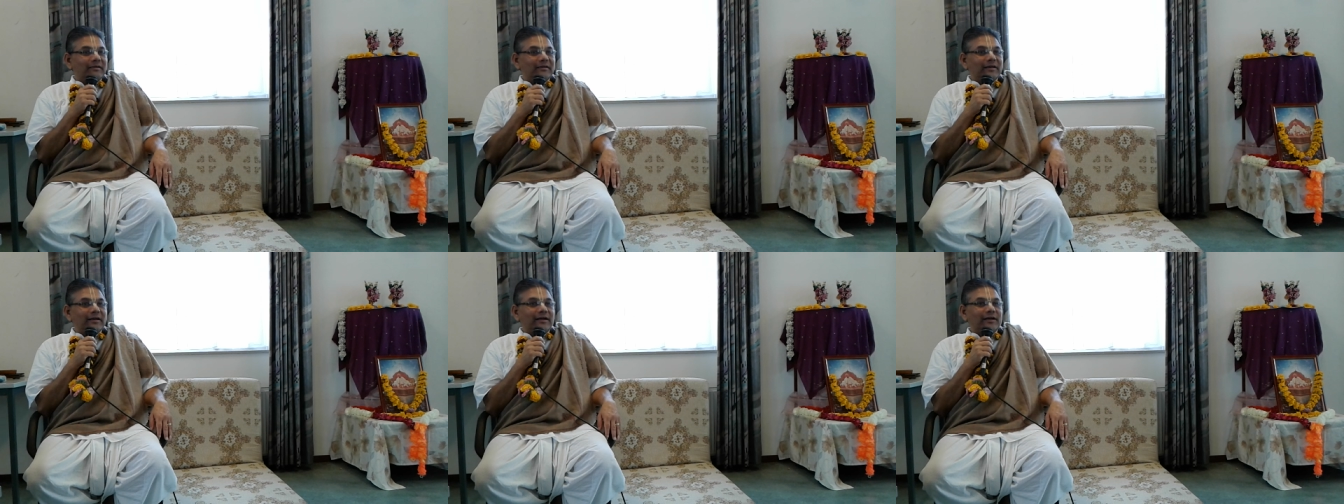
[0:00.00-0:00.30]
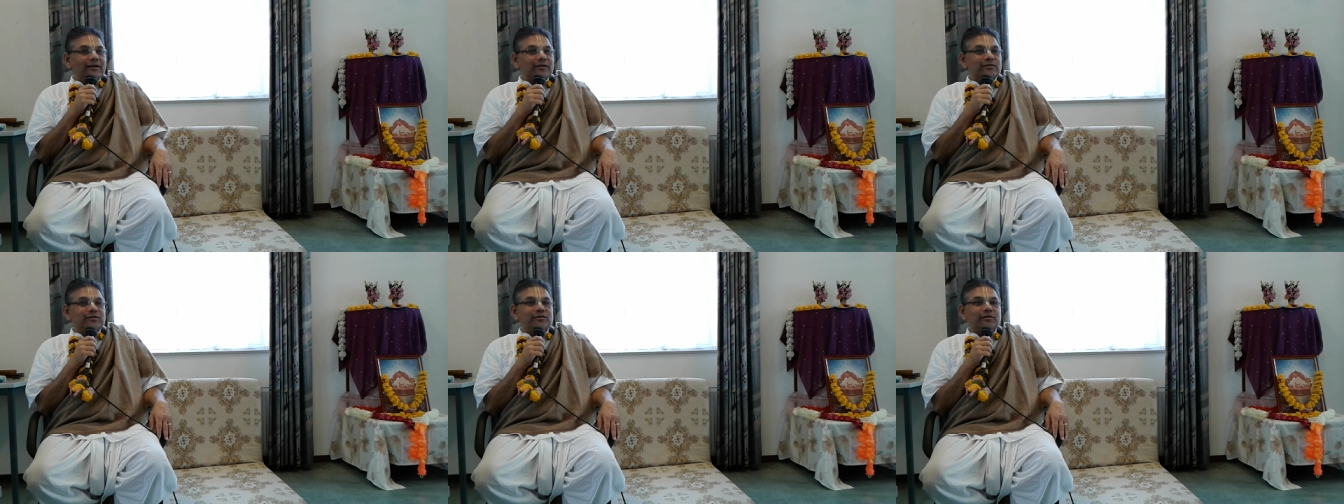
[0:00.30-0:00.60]
He
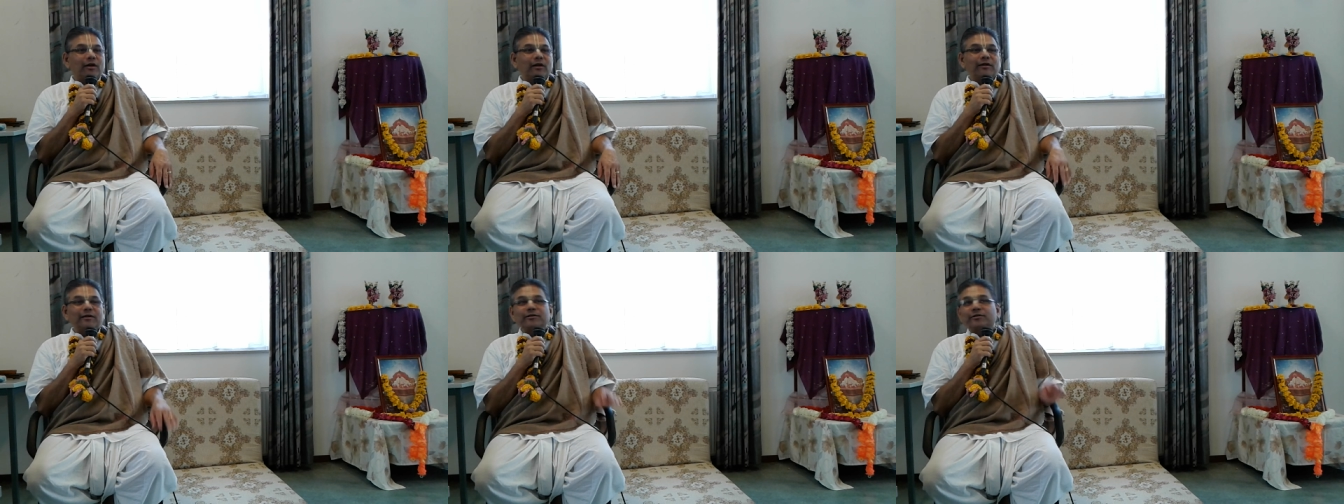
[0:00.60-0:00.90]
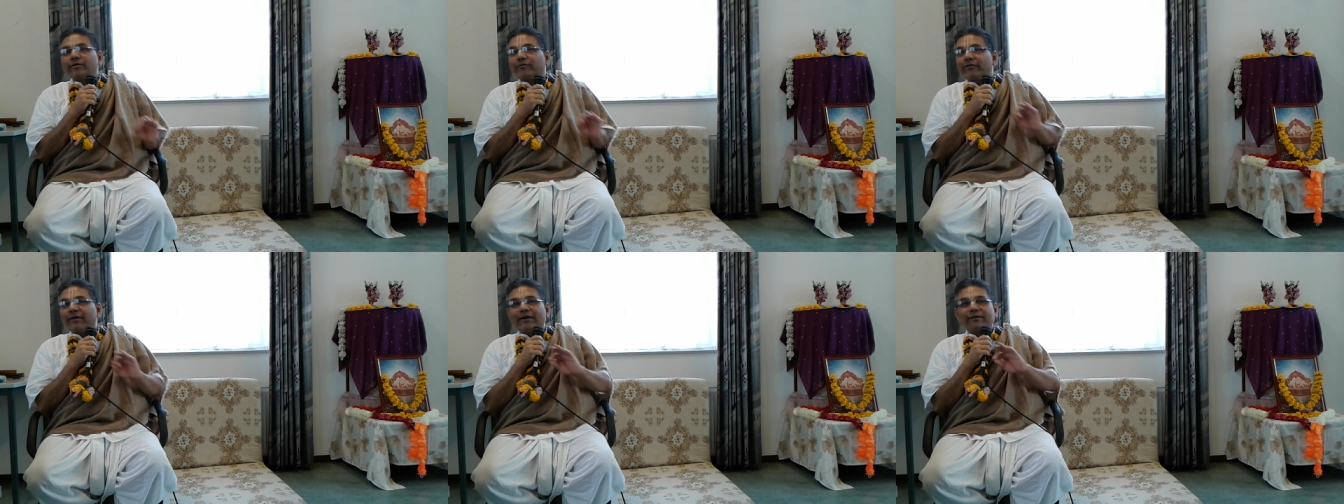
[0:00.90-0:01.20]
has knowledge
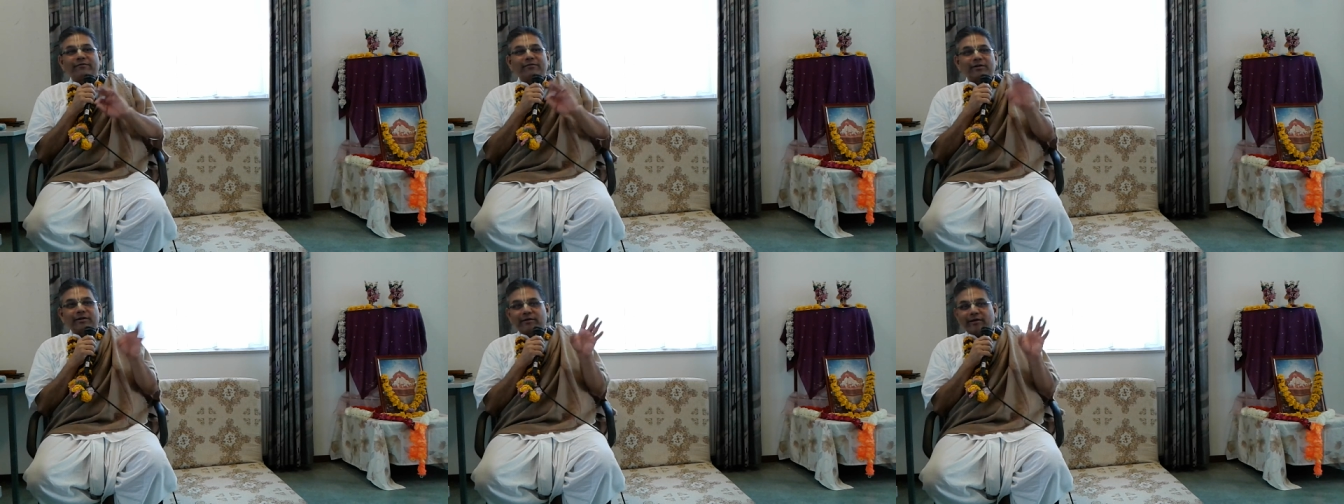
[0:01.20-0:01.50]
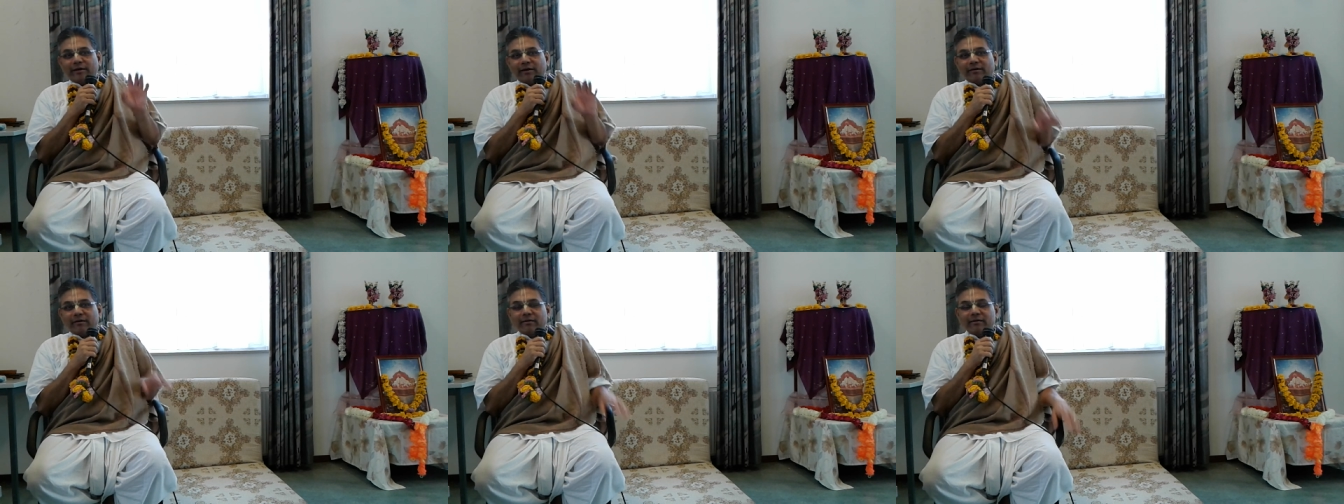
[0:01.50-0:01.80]
of
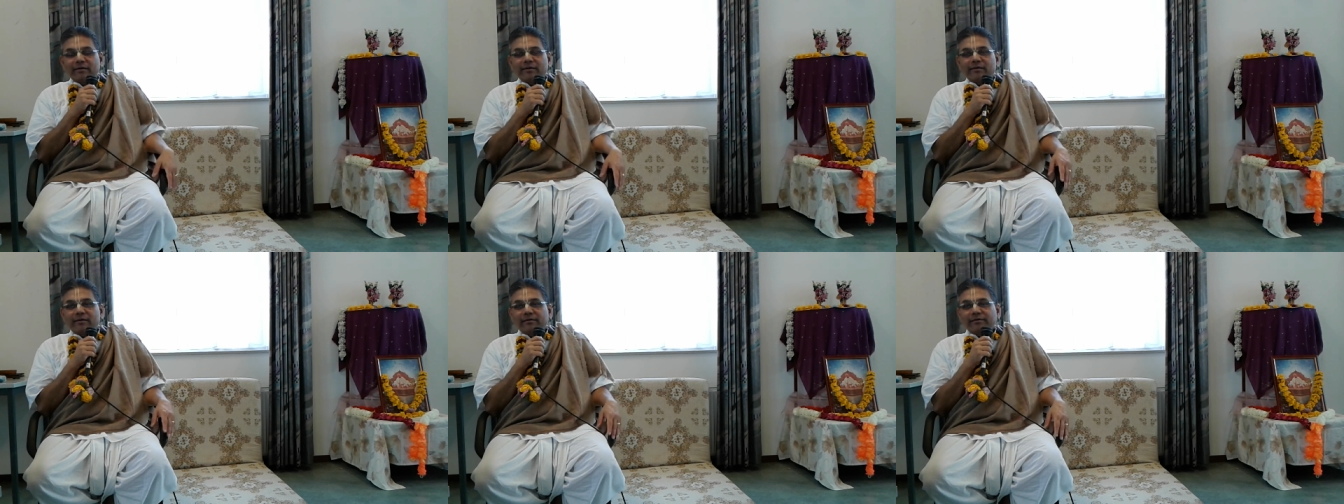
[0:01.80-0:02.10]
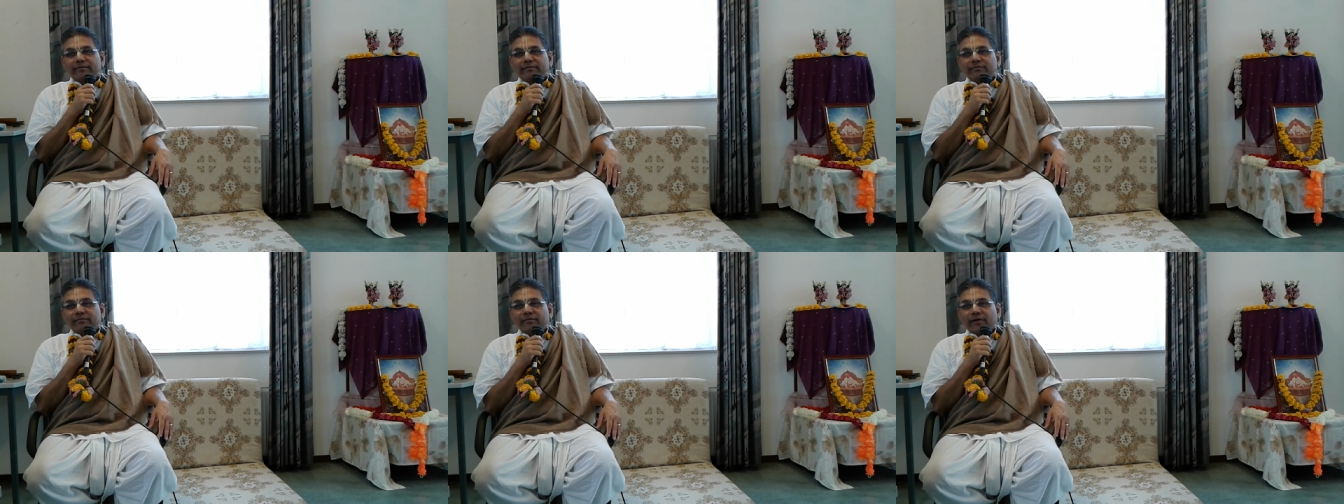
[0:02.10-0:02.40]
everything.
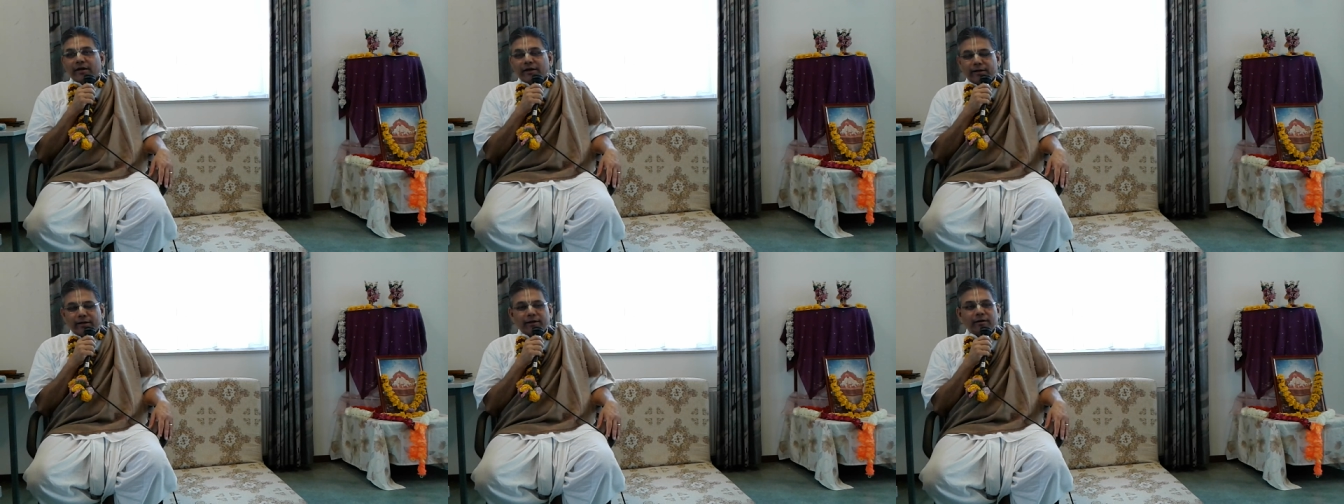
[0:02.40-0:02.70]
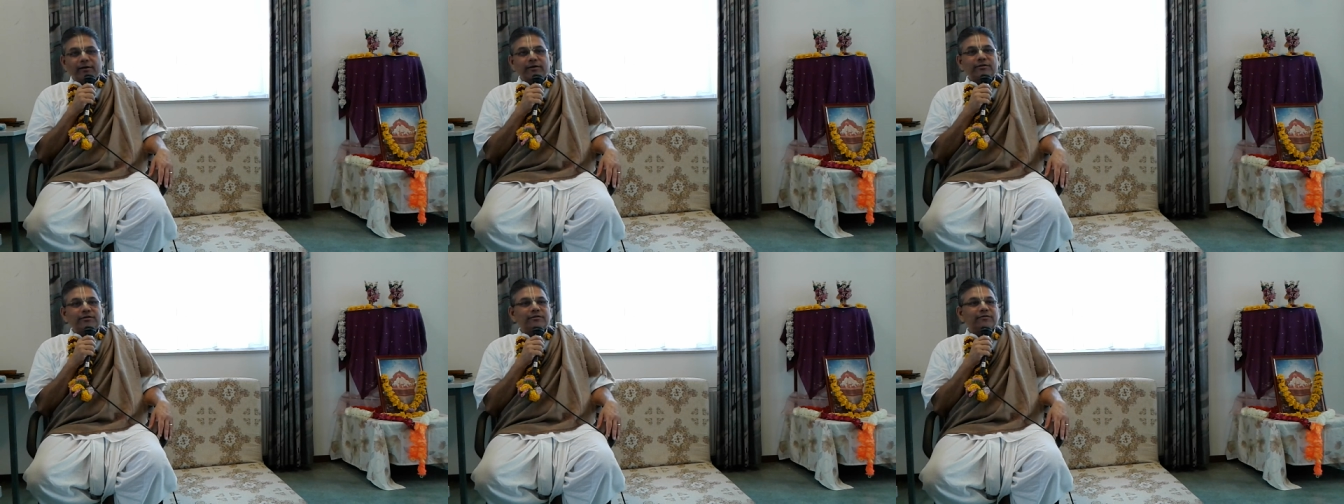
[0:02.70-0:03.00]
In
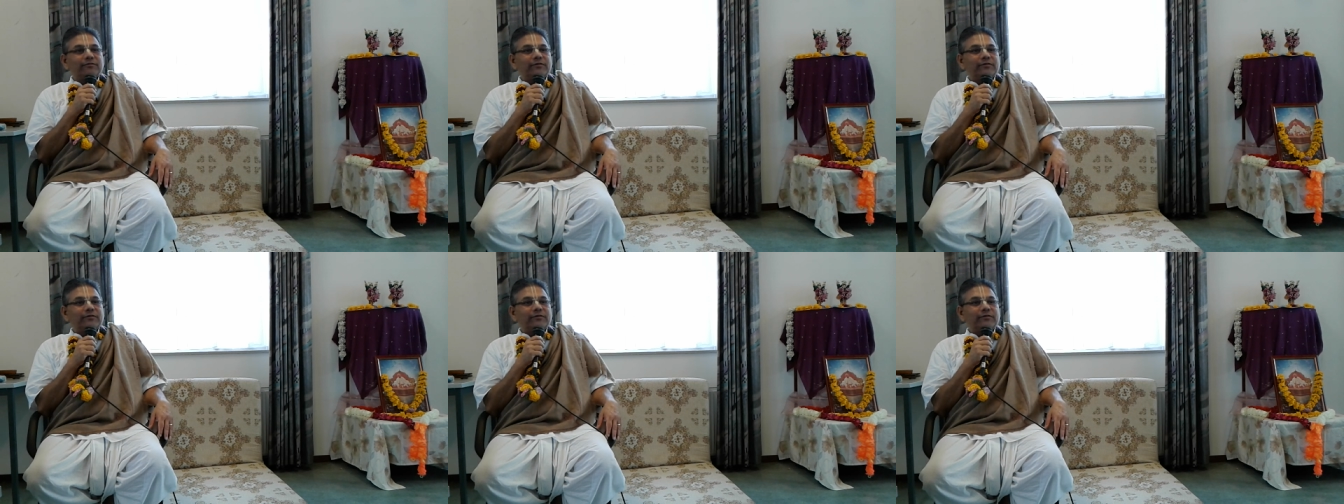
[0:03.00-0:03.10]
English,